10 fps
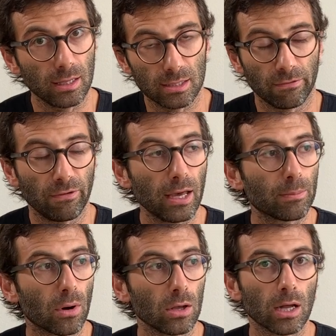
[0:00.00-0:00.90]
Is a fake
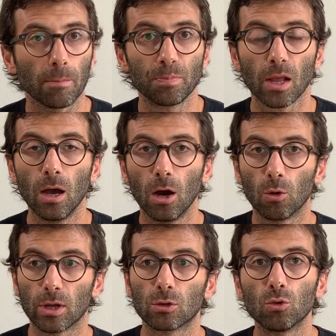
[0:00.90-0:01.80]
product
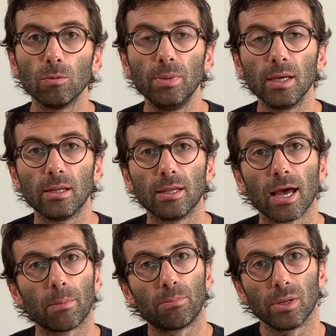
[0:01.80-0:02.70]
or it could be that they
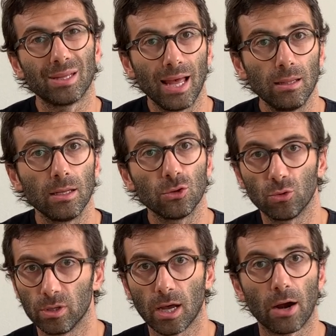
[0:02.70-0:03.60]
are pretending
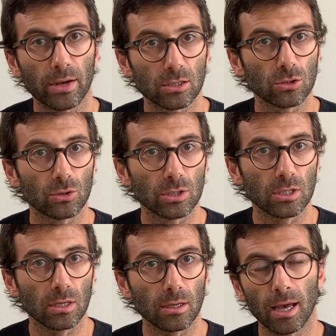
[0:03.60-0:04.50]
to direct
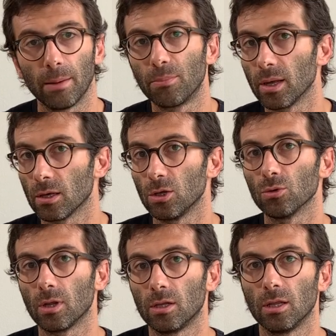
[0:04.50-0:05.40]
sourcing and bringing you
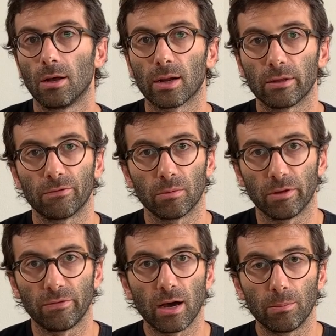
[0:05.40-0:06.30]
the tea directly from the
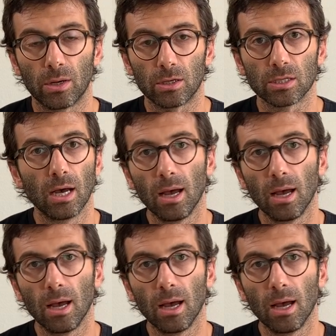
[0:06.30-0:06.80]
farmers,